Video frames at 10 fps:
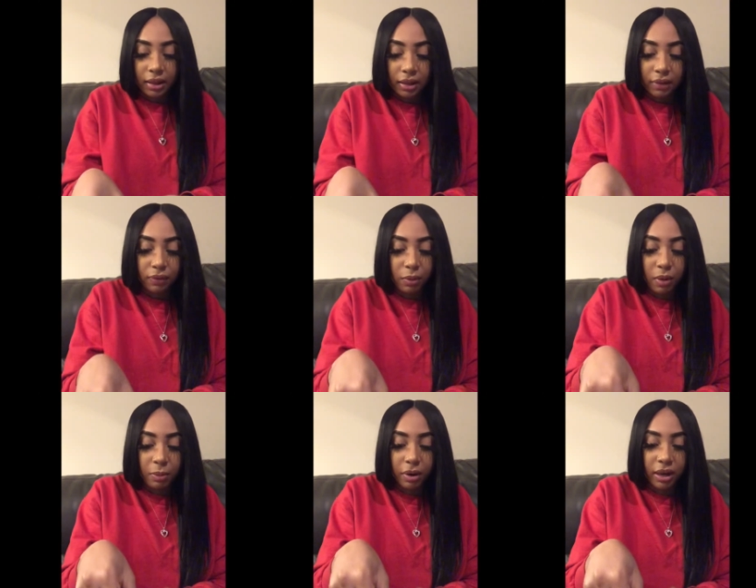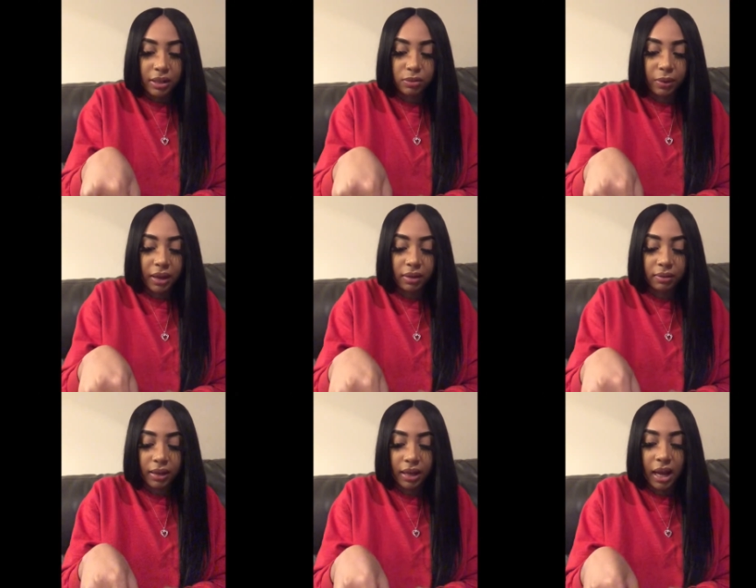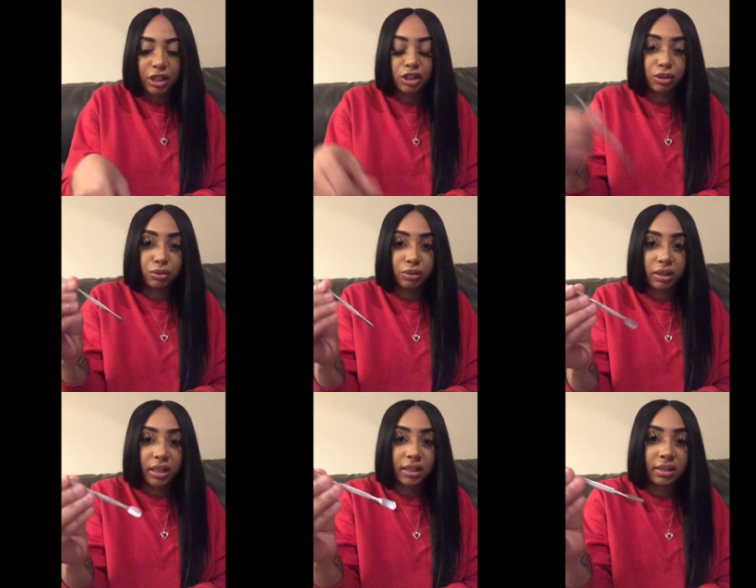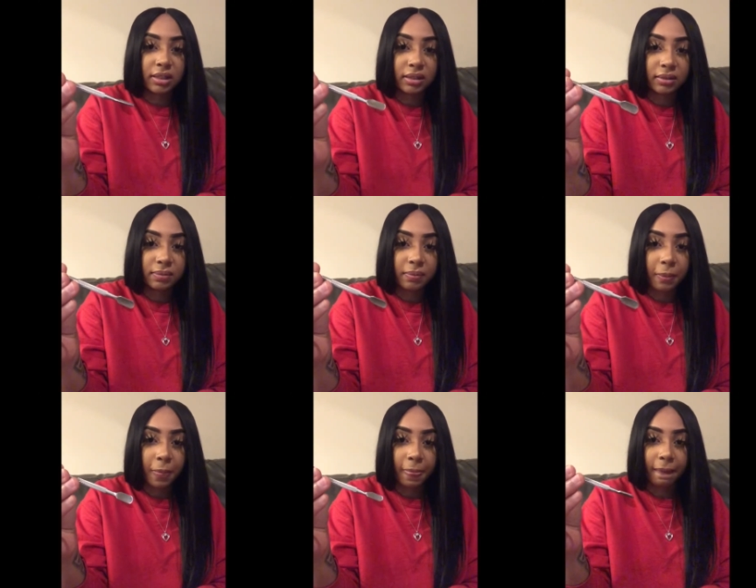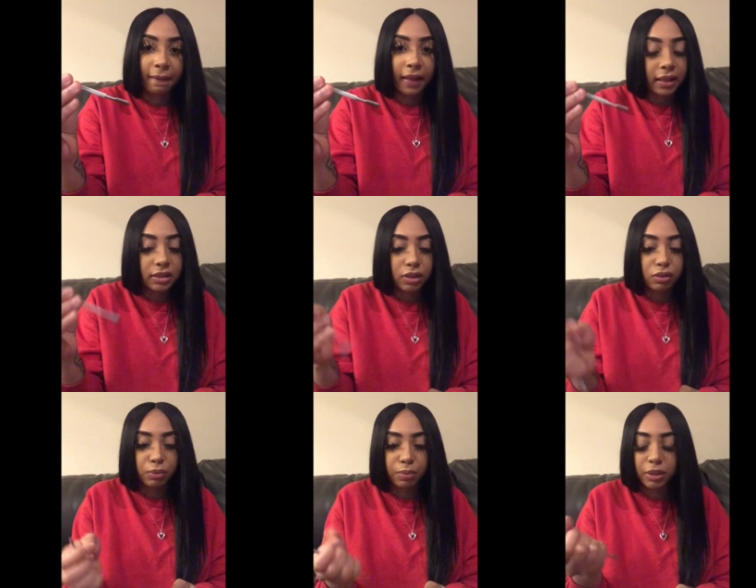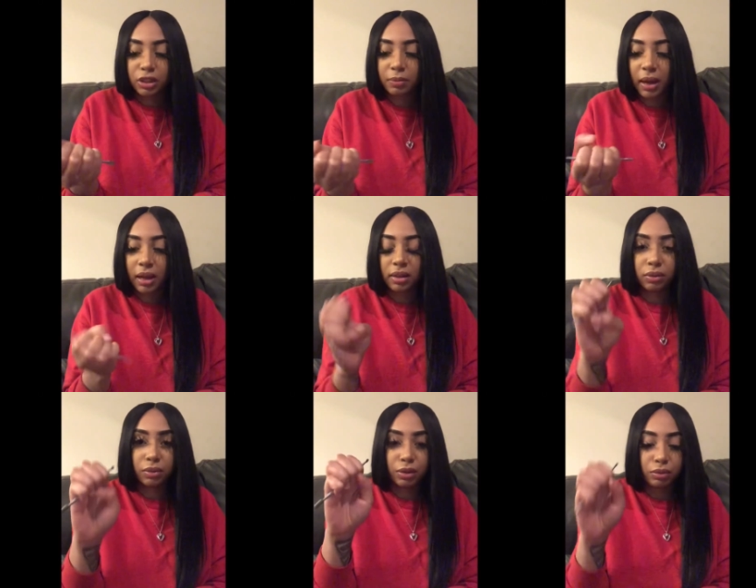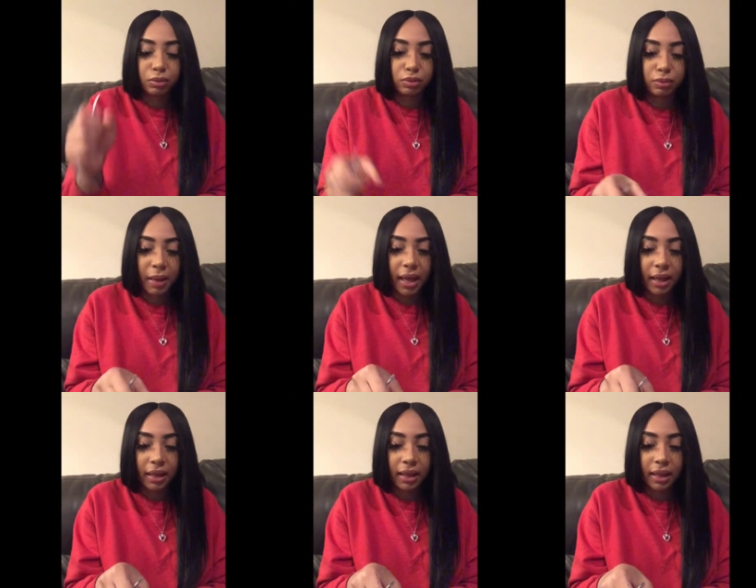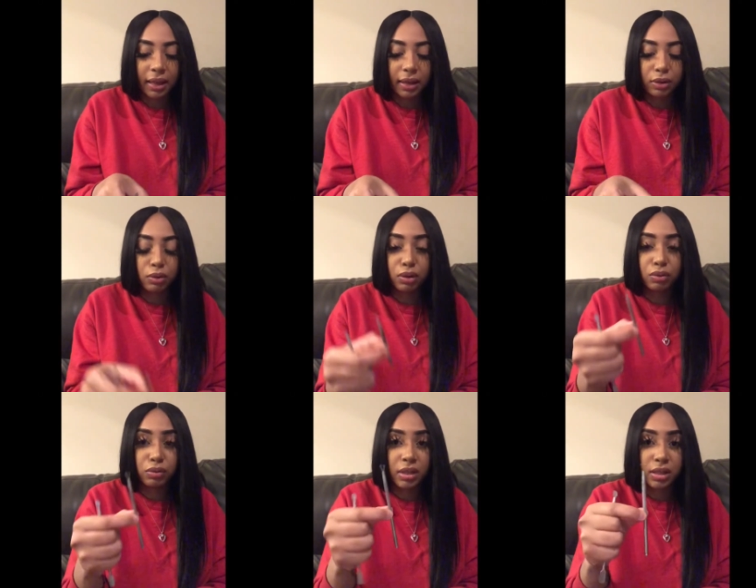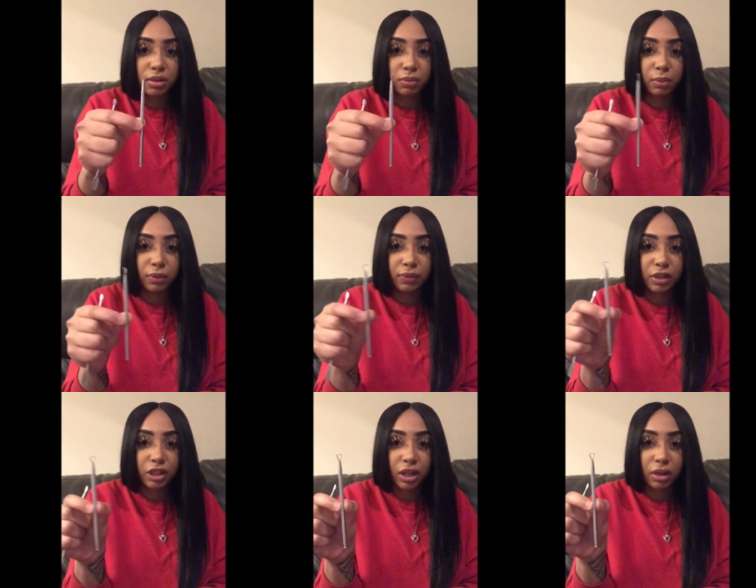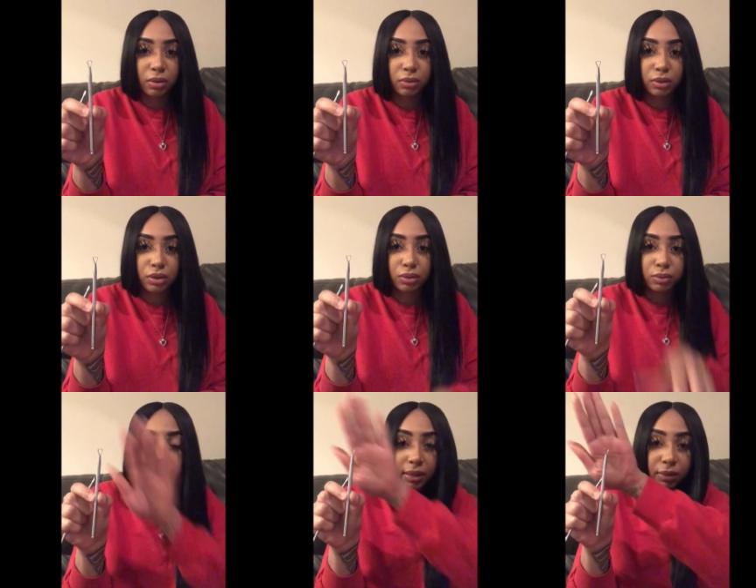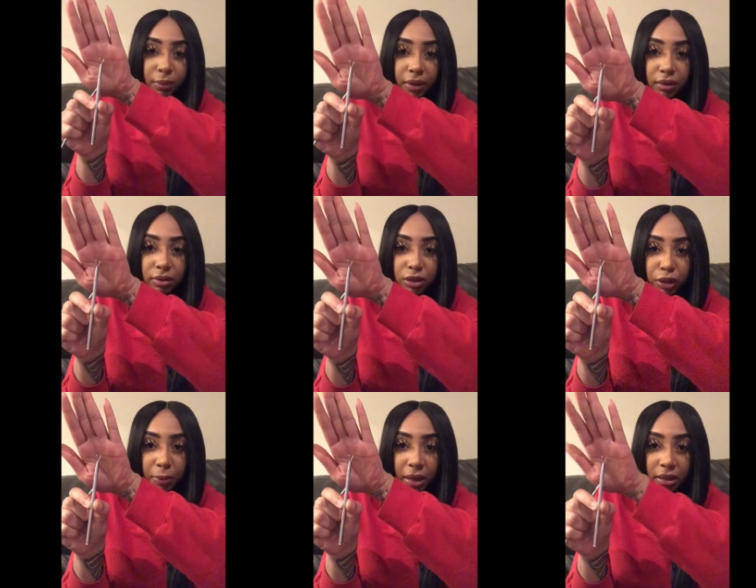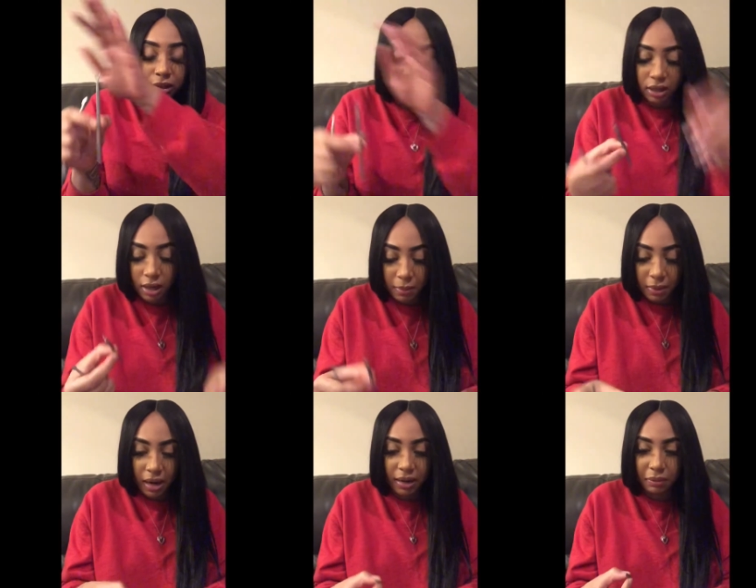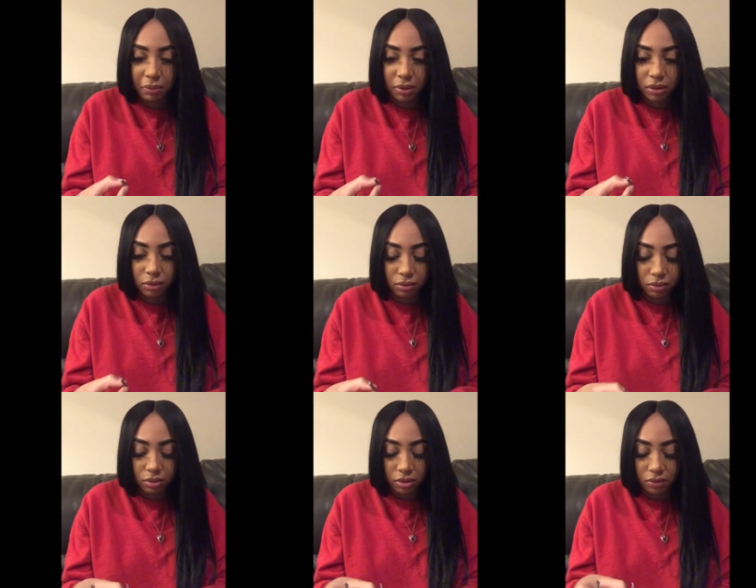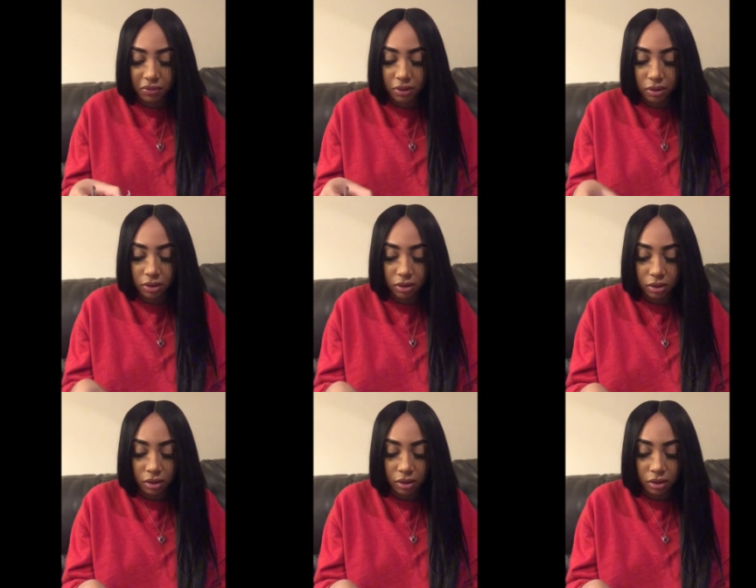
from Walmart as well, and I just use this to push my little cuticles back. And you could use this to remove the gel too as well, the gel polish, but I never really used this for nothing.